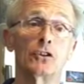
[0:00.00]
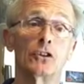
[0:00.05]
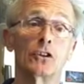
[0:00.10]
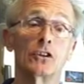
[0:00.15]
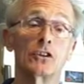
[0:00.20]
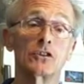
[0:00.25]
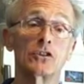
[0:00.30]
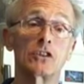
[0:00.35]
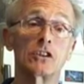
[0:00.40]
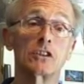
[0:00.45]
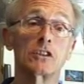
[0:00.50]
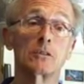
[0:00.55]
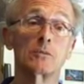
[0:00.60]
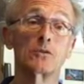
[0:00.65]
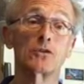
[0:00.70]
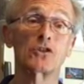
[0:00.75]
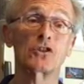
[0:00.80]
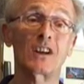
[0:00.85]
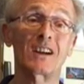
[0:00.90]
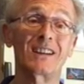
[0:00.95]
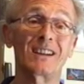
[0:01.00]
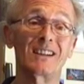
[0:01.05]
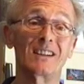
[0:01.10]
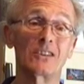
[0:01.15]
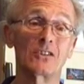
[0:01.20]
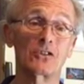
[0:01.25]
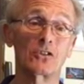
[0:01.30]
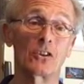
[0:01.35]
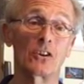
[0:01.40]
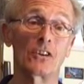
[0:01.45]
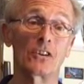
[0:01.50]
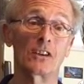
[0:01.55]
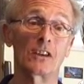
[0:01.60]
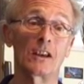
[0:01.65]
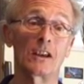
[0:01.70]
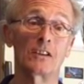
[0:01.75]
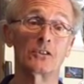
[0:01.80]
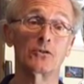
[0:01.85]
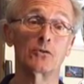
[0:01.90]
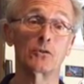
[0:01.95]
you're going to see some shininess on the
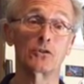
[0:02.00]
edge,